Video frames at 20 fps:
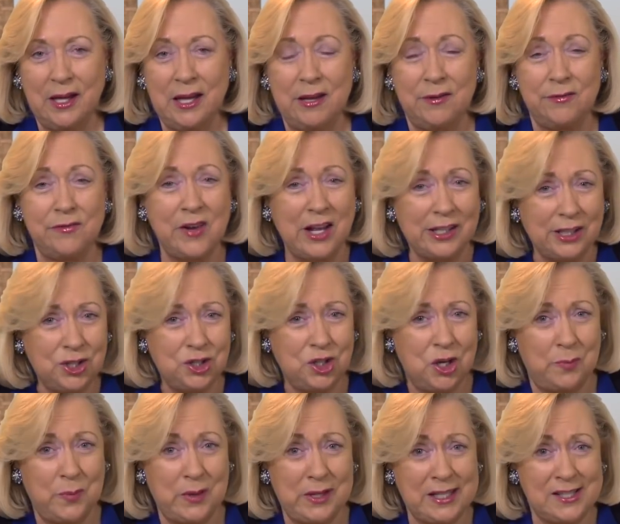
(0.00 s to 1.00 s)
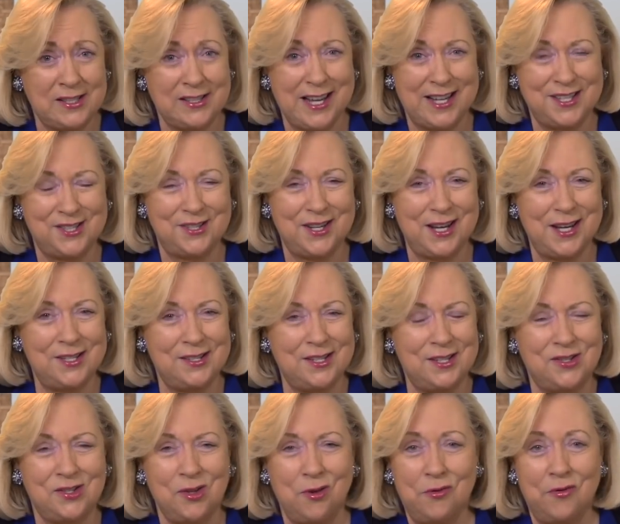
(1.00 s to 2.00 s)
And fellowship in these last days
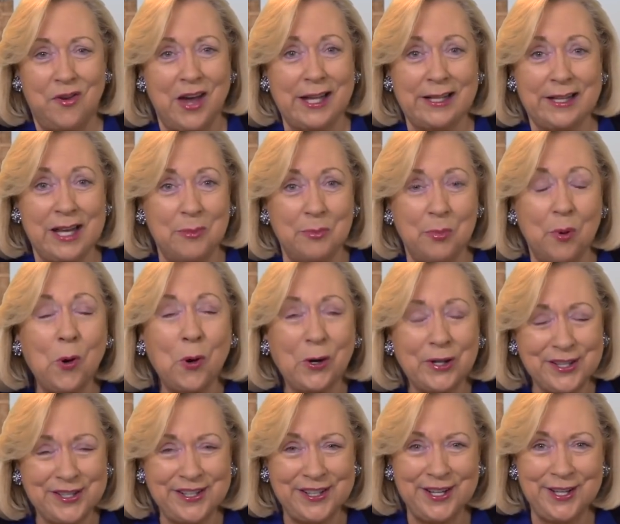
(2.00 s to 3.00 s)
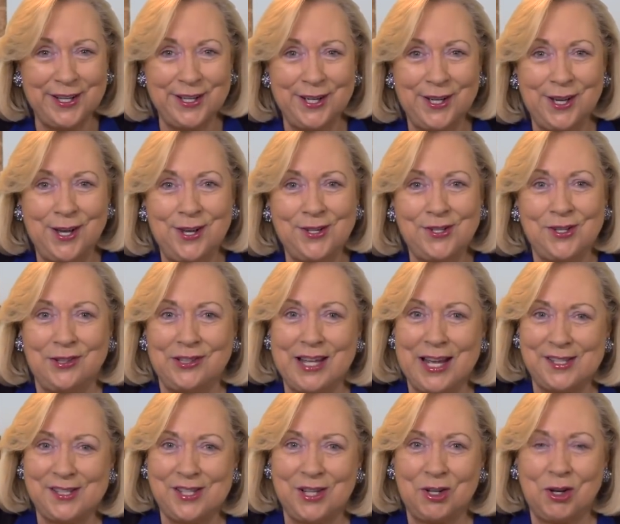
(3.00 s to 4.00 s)
is so vitally important. So
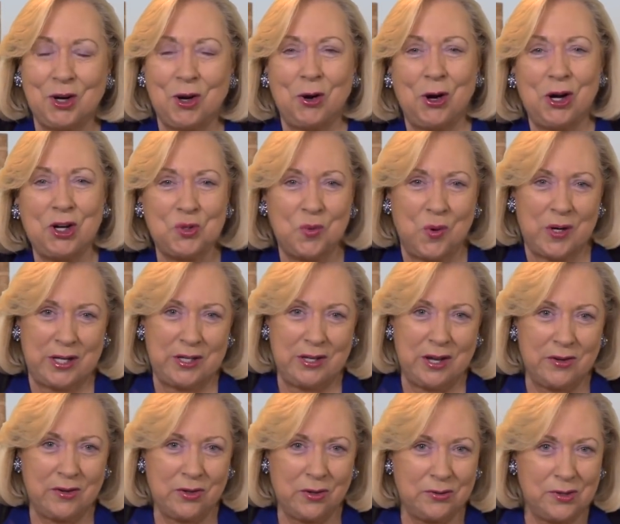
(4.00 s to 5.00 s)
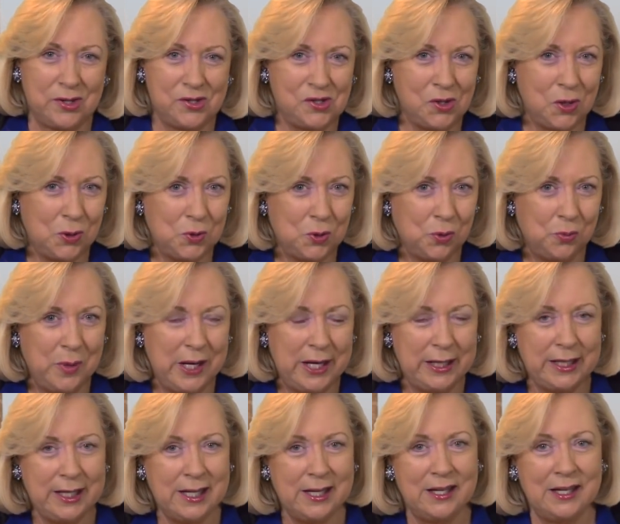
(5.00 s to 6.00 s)
let's encourage one another on the social
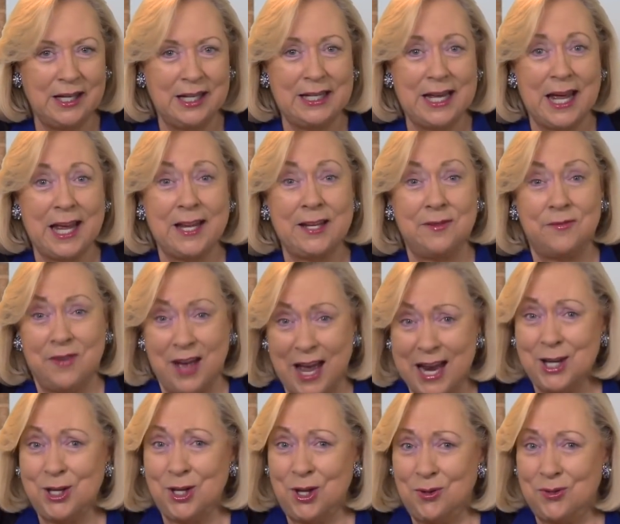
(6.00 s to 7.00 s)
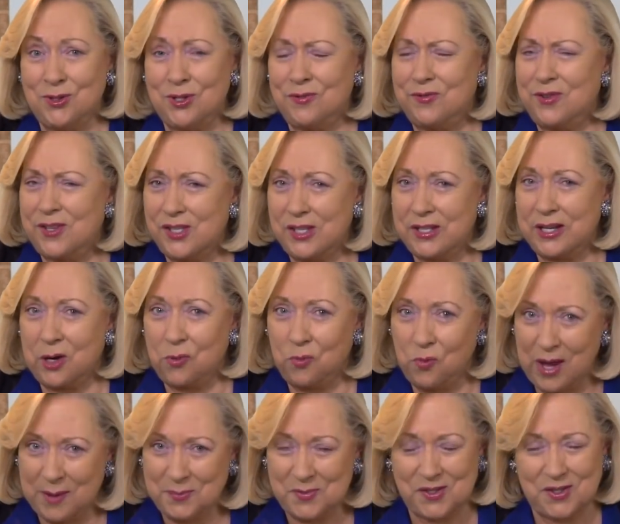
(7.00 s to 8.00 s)
media, and I invite you to visit our
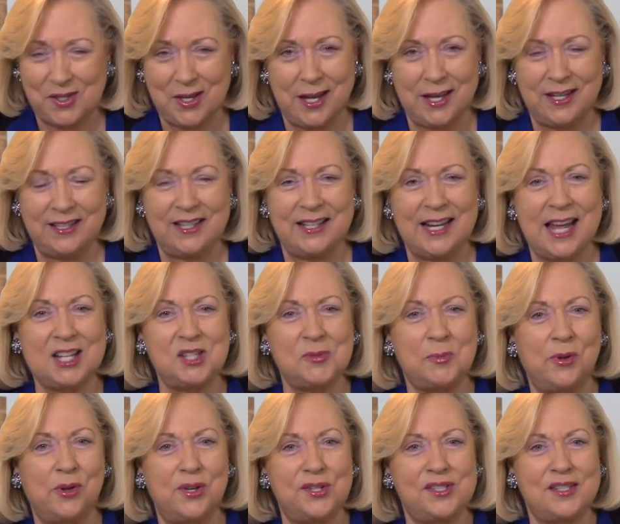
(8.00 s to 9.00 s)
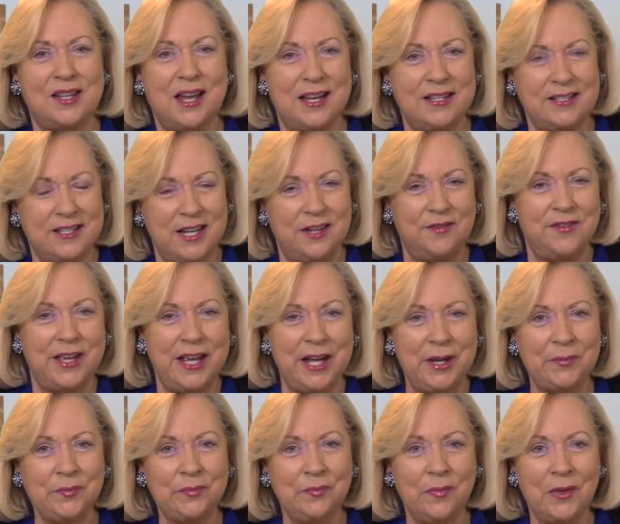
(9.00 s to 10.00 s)
website at
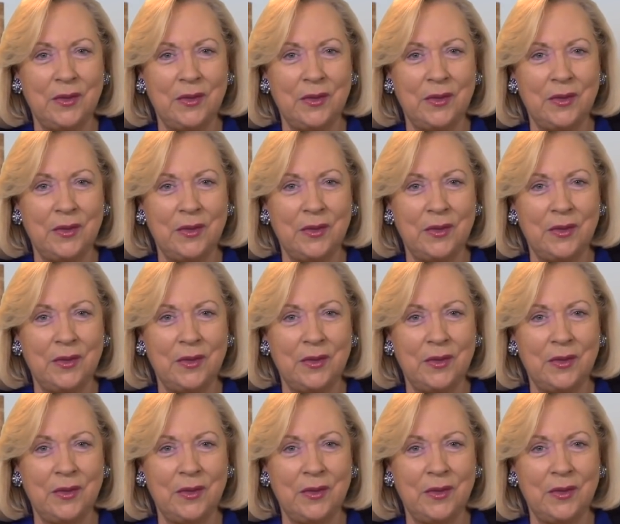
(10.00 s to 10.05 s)
exploits.tv,